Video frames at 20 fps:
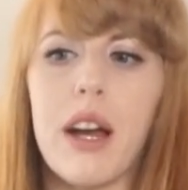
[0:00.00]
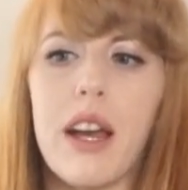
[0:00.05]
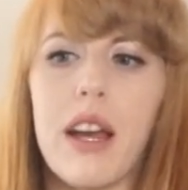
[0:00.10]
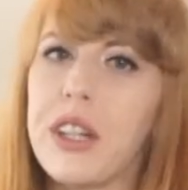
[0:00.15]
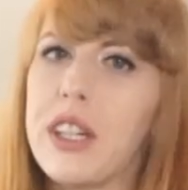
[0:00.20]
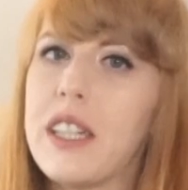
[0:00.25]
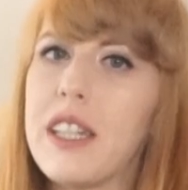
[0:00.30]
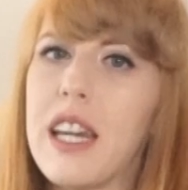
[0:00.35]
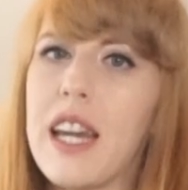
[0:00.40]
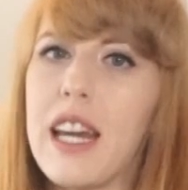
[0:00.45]

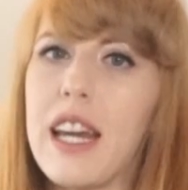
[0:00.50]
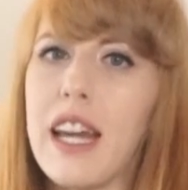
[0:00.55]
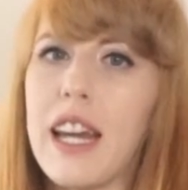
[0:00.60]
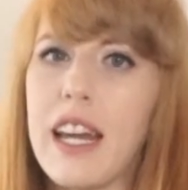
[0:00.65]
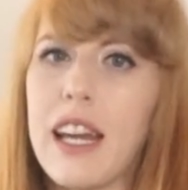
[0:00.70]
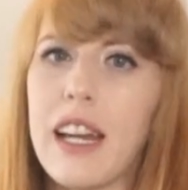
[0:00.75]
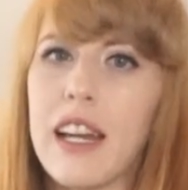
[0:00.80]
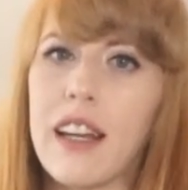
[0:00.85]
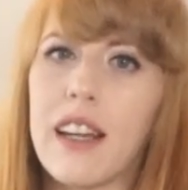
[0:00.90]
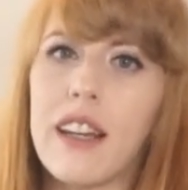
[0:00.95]
They were
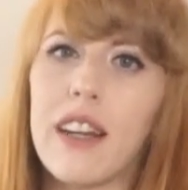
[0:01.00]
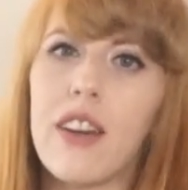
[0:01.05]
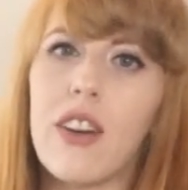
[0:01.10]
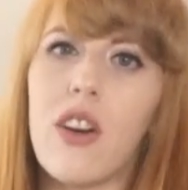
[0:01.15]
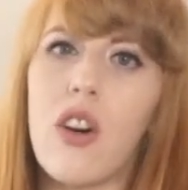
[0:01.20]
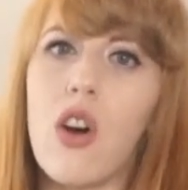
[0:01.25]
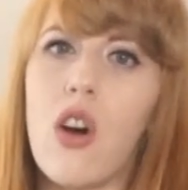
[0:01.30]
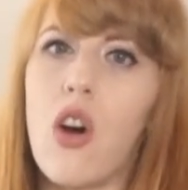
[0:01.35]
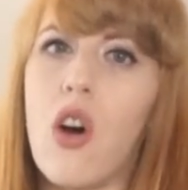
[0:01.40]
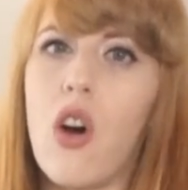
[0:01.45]
really
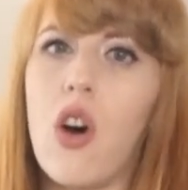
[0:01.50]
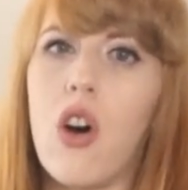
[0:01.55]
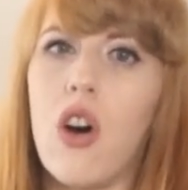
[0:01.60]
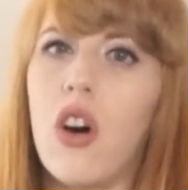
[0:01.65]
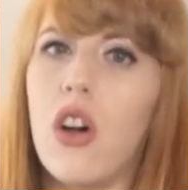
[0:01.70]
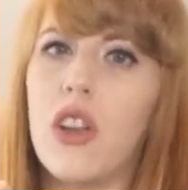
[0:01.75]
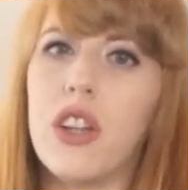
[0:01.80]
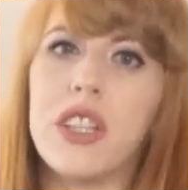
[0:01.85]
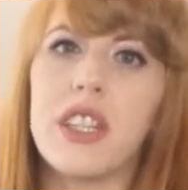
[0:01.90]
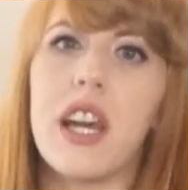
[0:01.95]
taking
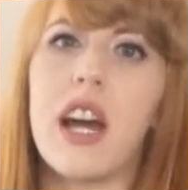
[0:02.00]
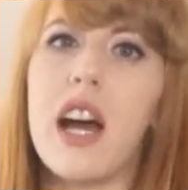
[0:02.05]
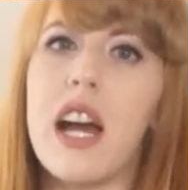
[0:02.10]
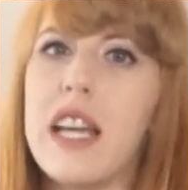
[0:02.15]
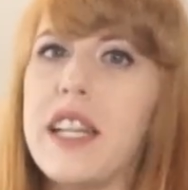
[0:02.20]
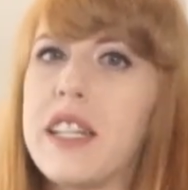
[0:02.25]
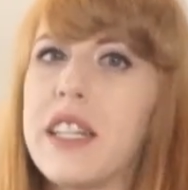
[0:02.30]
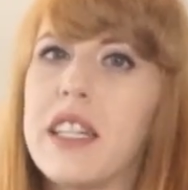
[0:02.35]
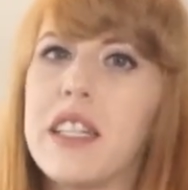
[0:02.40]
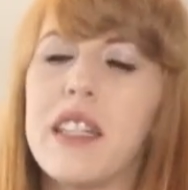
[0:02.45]

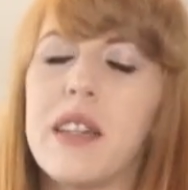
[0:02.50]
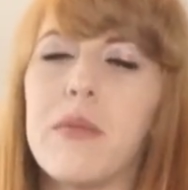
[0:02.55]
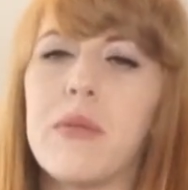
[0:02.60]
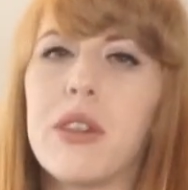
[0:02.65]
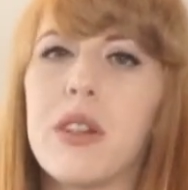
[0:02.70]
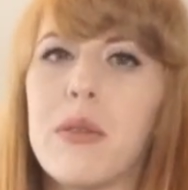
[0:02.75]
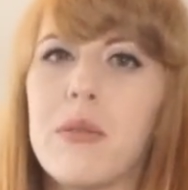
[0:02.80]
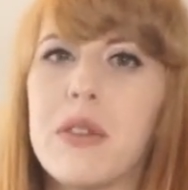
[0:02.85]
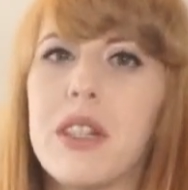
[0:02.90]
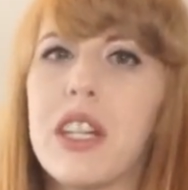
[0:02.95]
all the
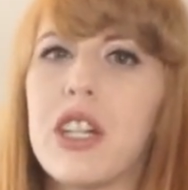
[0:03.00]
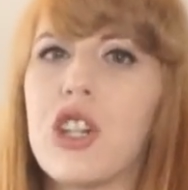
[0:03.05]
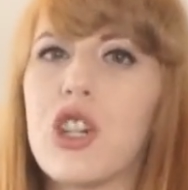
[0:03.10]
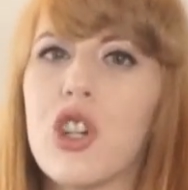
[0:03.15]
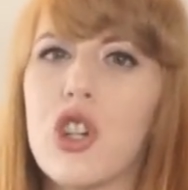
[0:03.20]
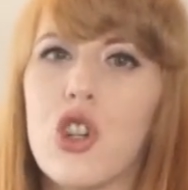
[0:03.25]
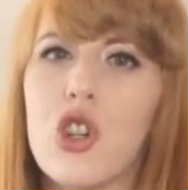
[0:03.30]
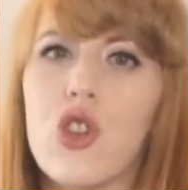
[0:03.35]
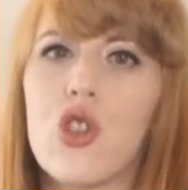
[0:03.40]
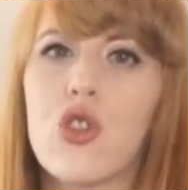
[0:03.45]
signs and
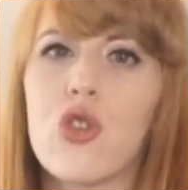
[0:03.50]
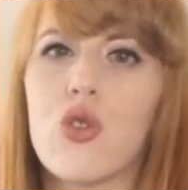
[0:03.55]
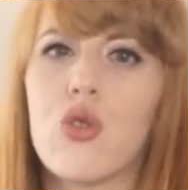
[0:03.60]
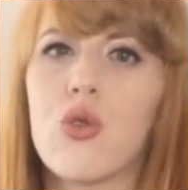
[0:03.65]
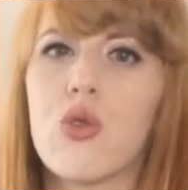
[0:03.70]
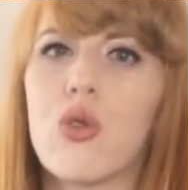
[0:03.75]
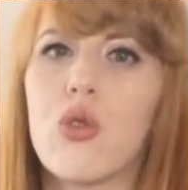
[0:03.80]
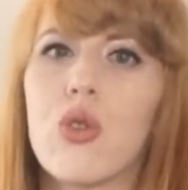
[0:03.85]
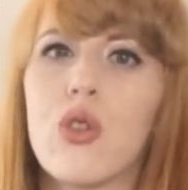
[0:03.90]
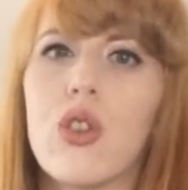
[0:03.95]
symptoms
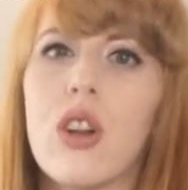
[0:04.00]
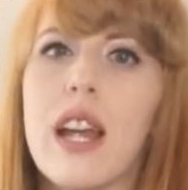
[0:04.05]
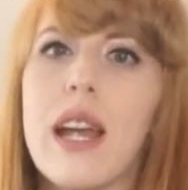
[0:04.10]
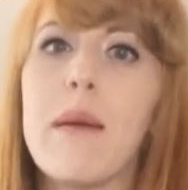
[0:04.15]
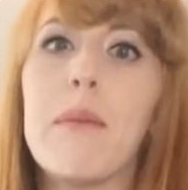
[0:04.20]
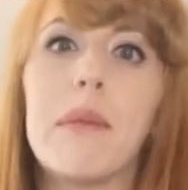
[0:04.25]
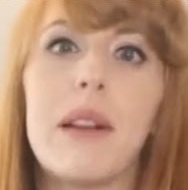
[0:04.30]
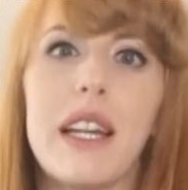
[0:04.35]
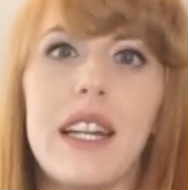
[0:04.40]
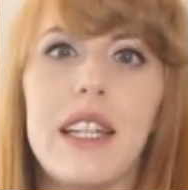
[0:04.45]

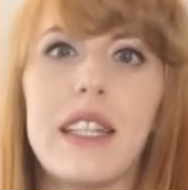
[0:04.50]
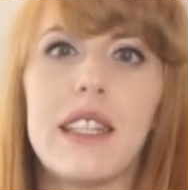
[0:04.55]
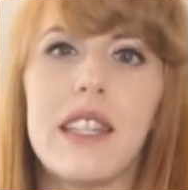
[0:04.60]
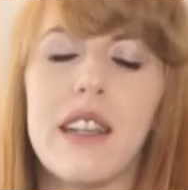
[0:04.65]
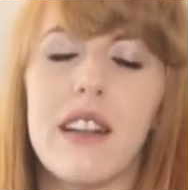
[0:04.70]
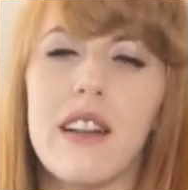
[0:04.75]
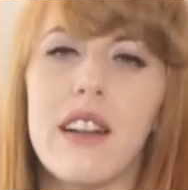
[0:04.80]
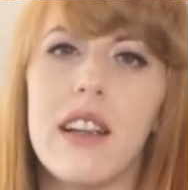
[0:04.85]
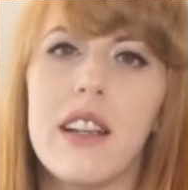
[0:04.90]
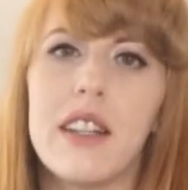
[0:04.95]

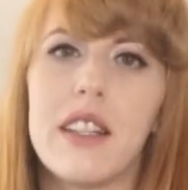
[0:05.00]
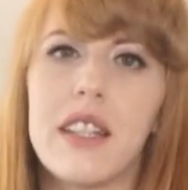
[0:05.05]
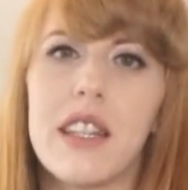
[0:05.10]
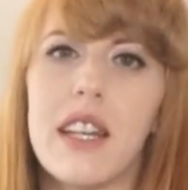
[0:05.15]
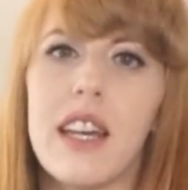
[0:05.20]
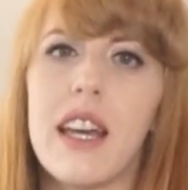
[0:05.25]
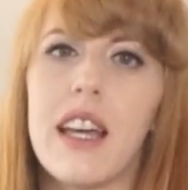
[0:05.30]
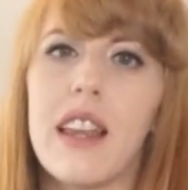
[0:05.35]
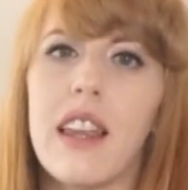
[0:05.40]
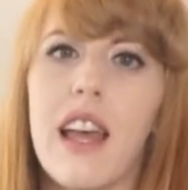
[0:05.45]
extremely
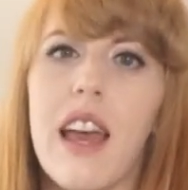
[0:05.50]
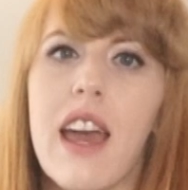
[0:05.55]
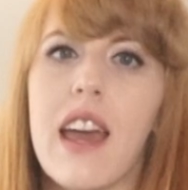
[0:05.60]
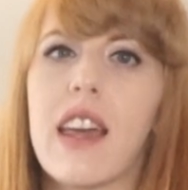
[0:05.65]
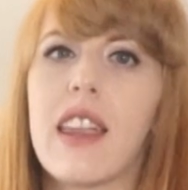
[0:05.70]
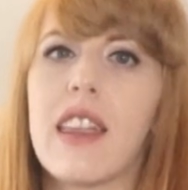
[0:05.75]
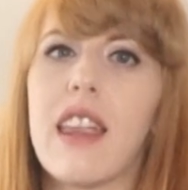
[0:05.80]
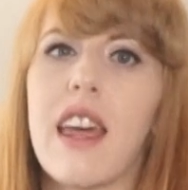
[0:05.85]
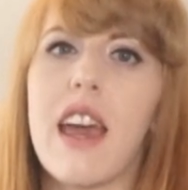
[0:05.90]
seriously.